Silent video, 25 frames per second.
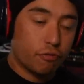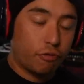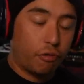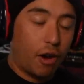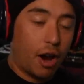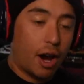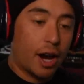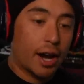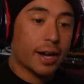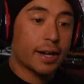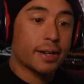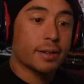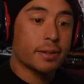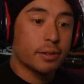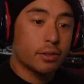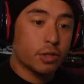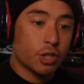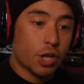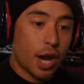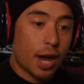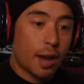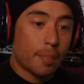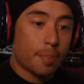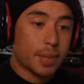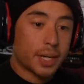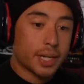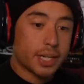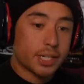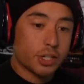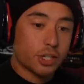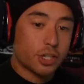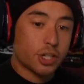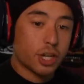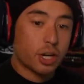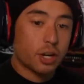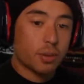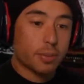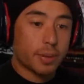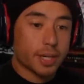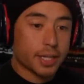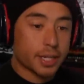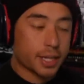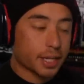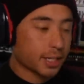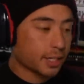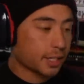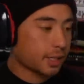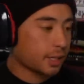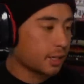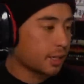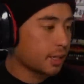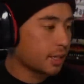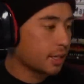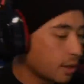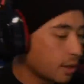fine Japanese gentleman does.